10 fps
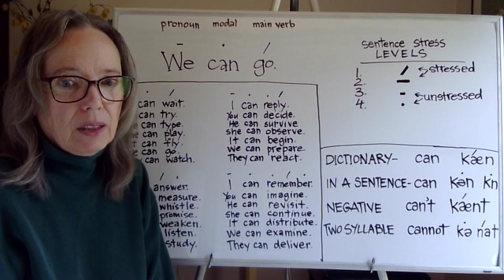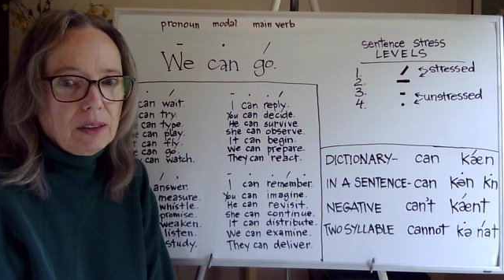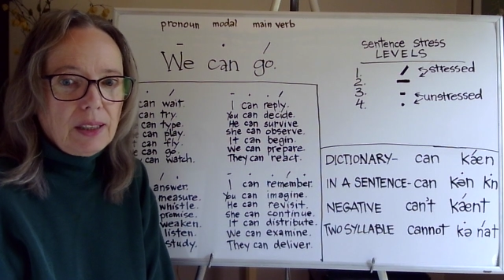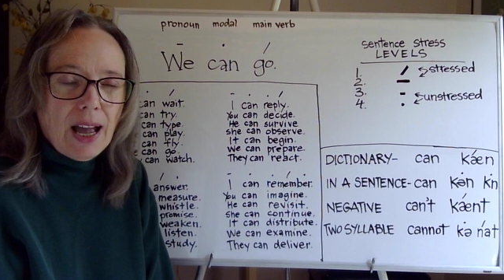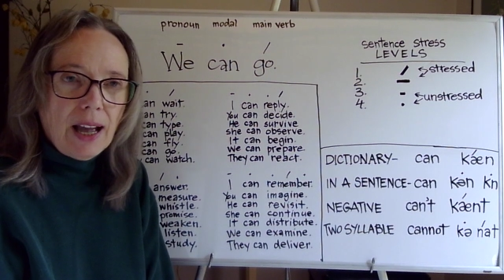
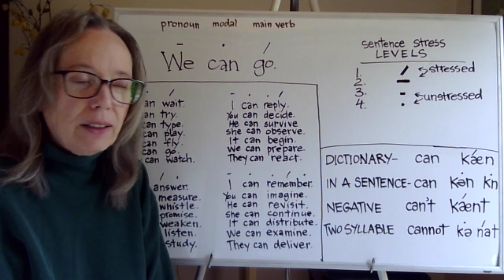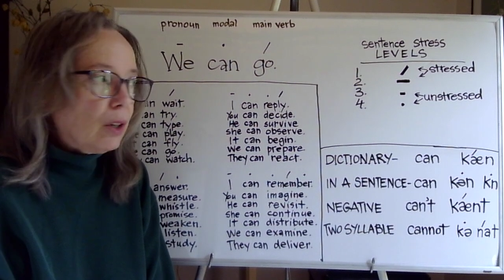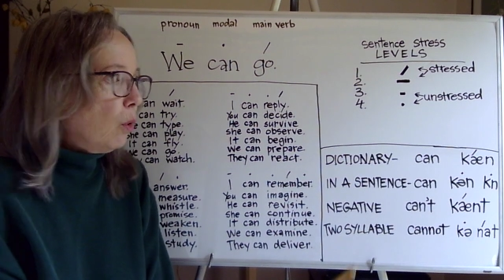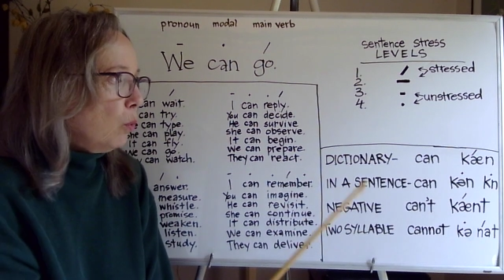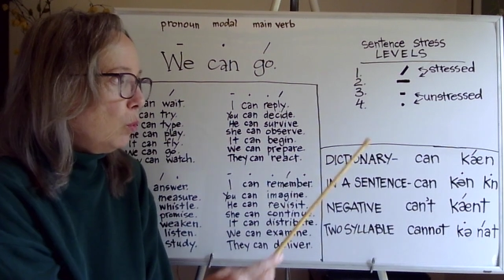Not
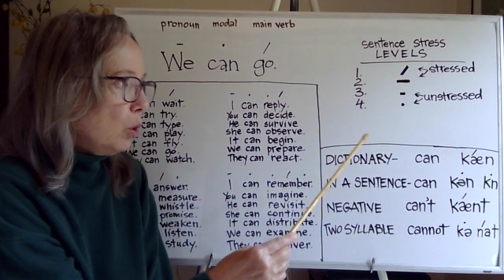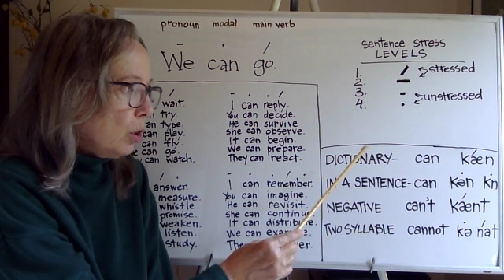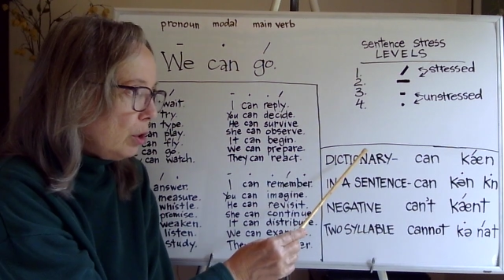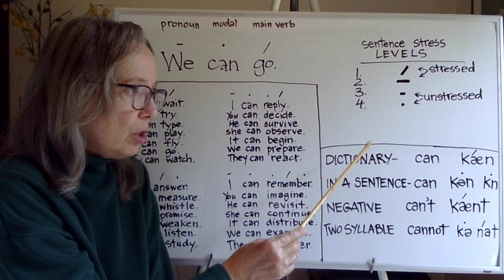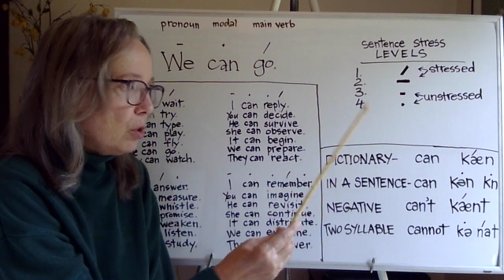
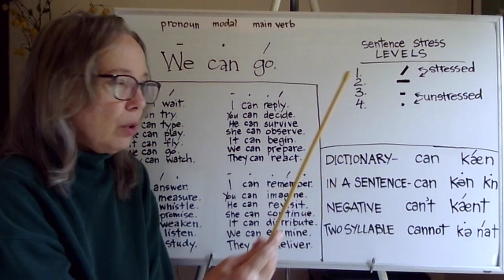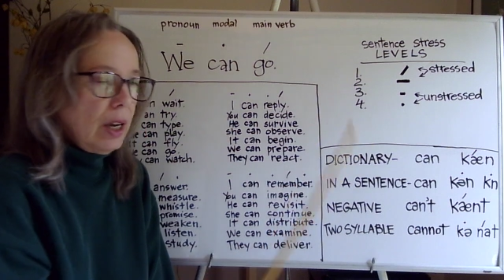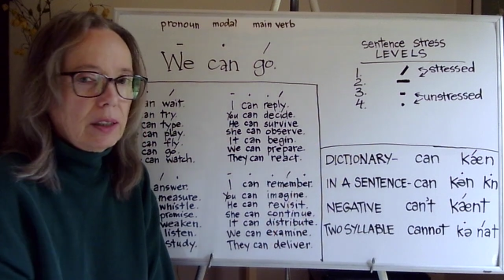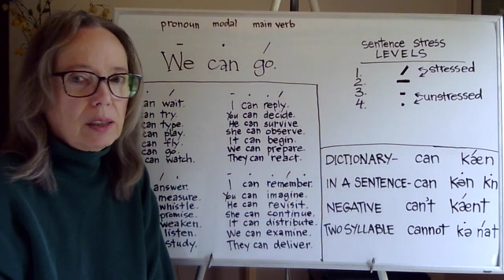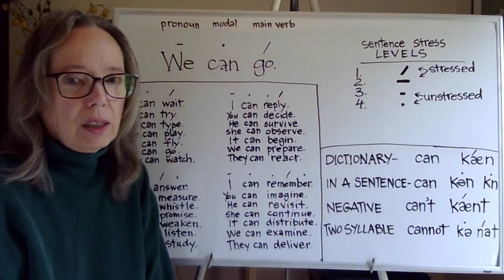word
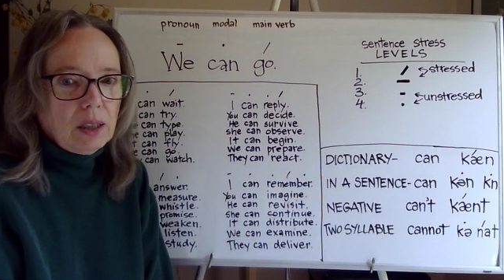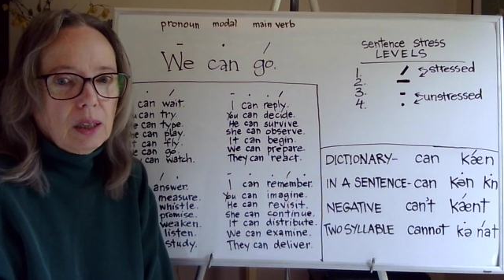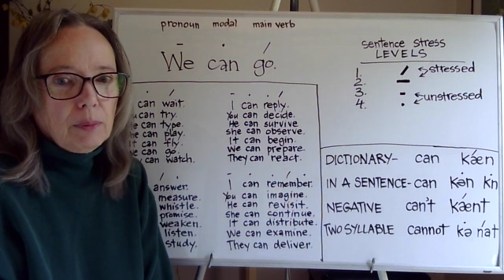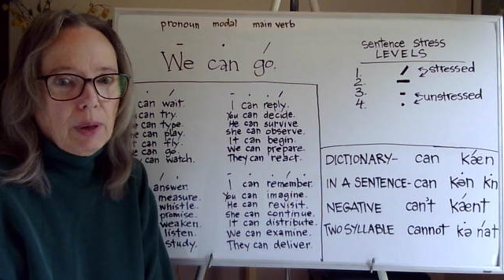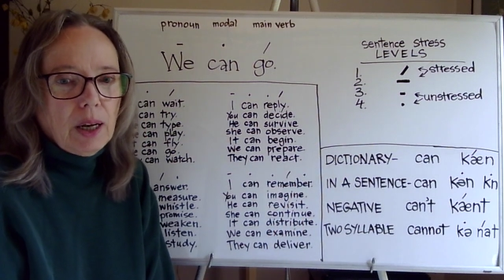stress,
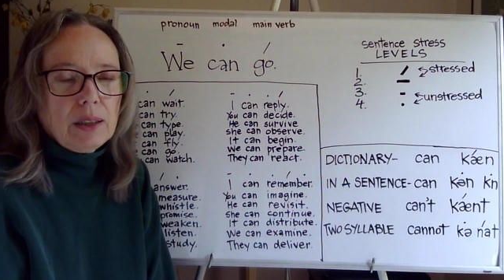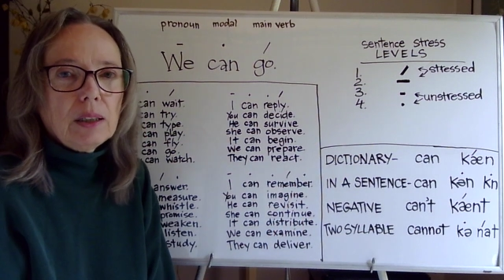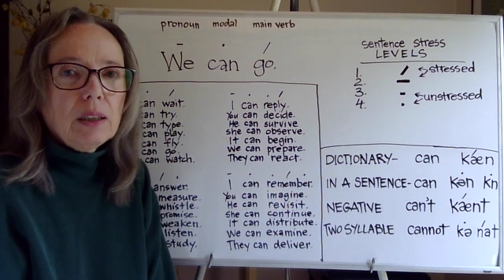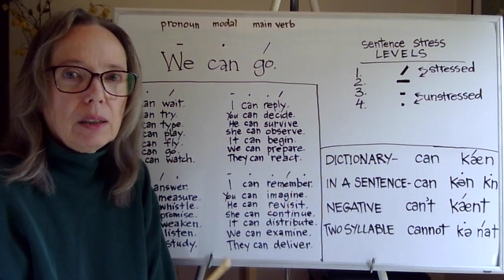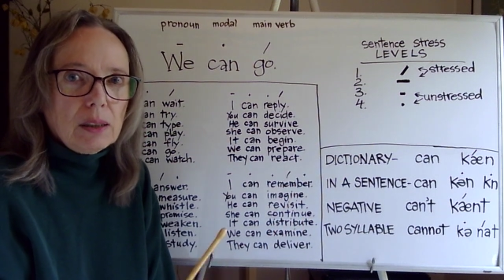but
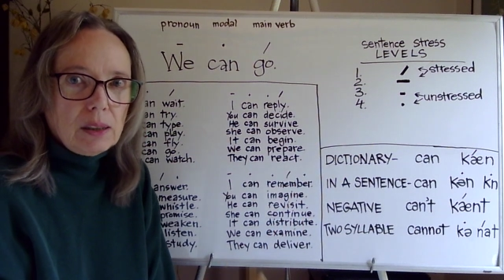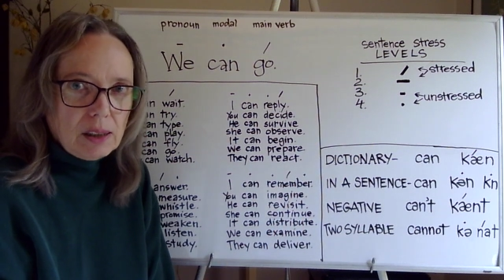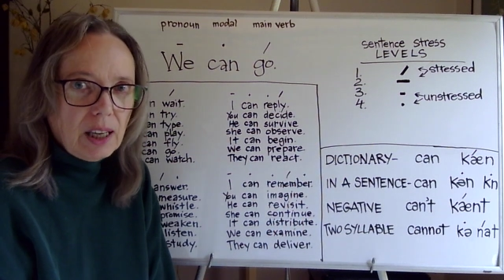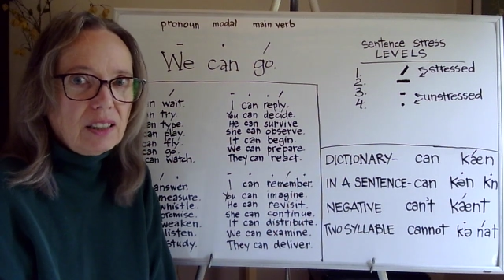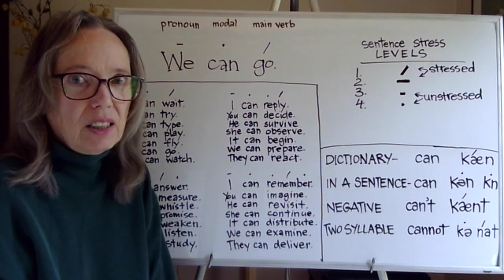
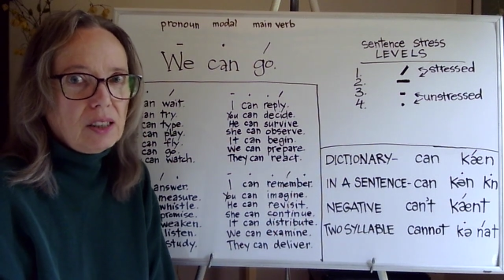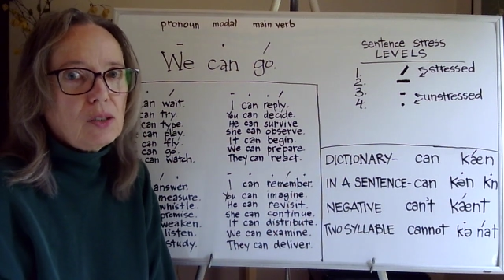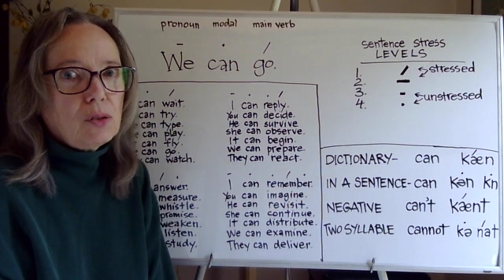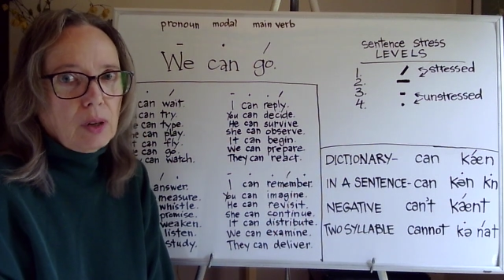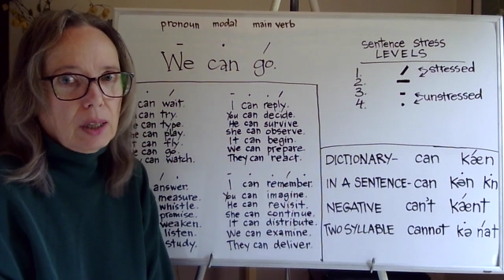sentence
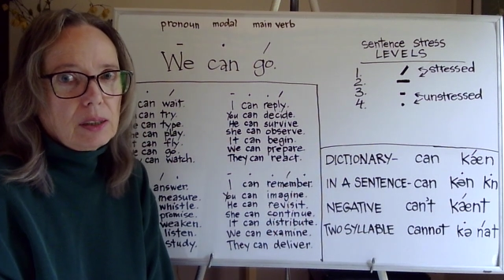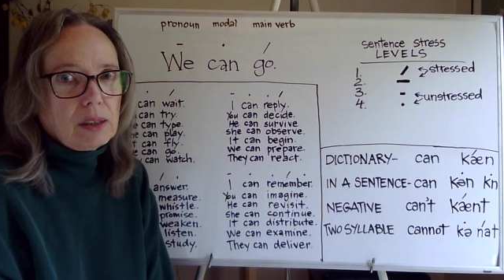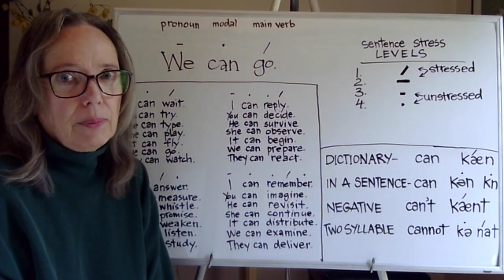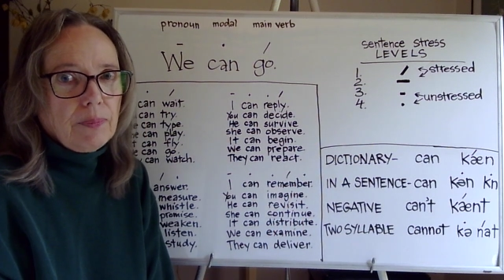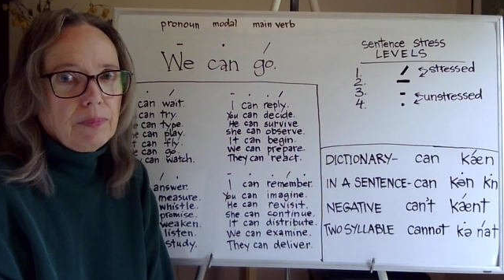stress.